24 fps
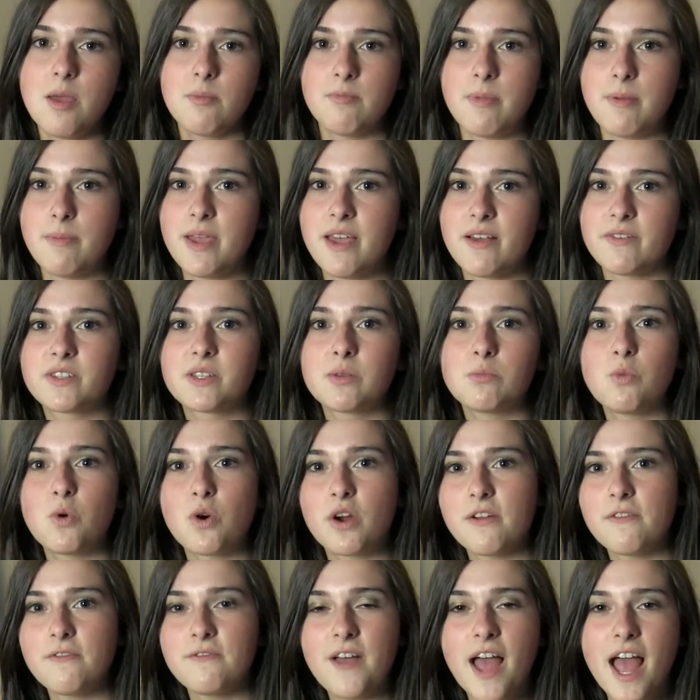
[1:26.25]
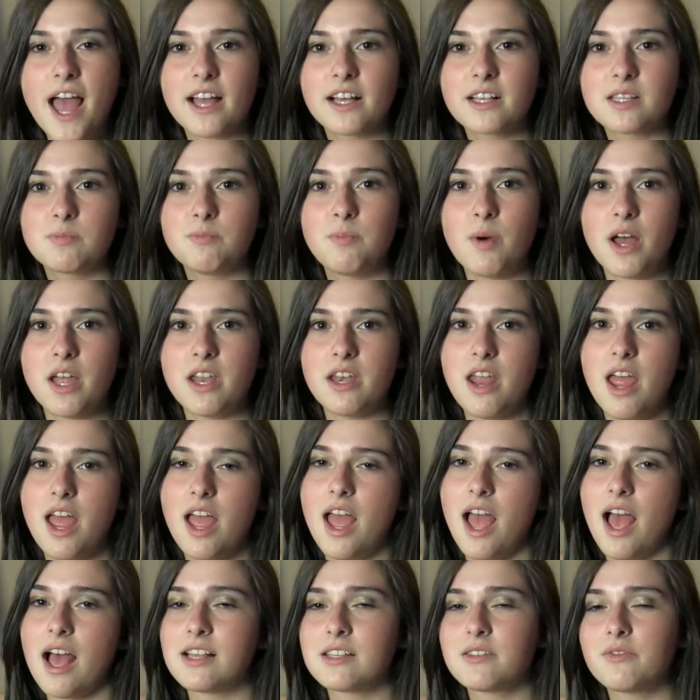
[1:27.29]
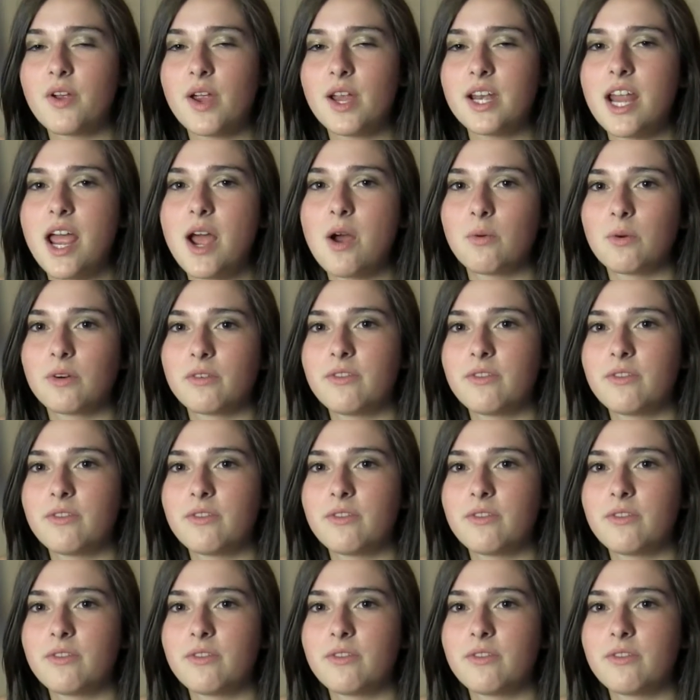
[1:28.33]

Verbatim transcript: maybe have some more effects, but as of right now,